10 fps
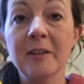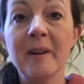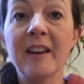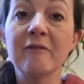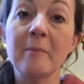You
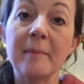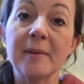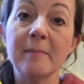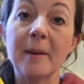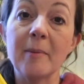may have
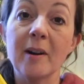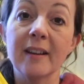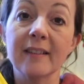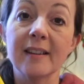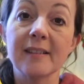remembered me
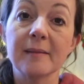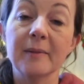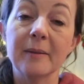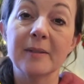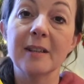buying this
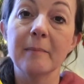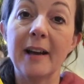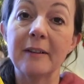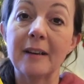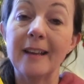when I was in
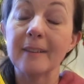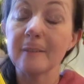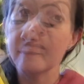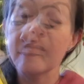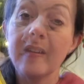Poundland.
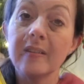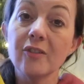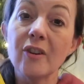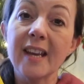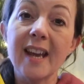
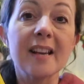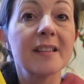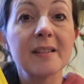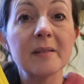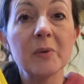Try and
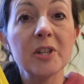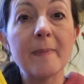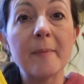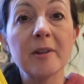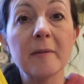guess
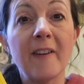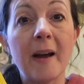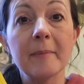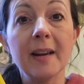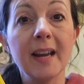which member of the
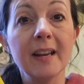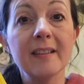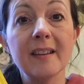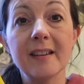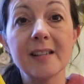
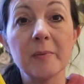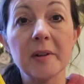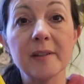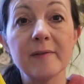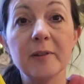family that this
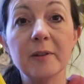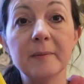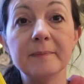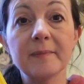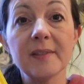one's
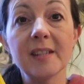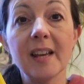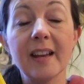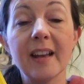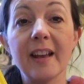for.
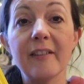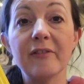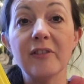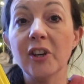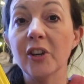See if
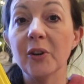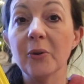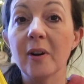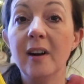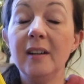
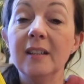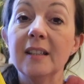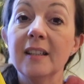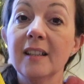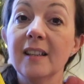you
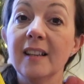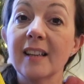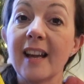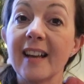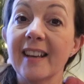
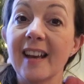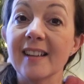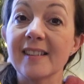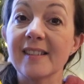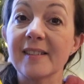can
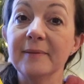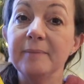guess.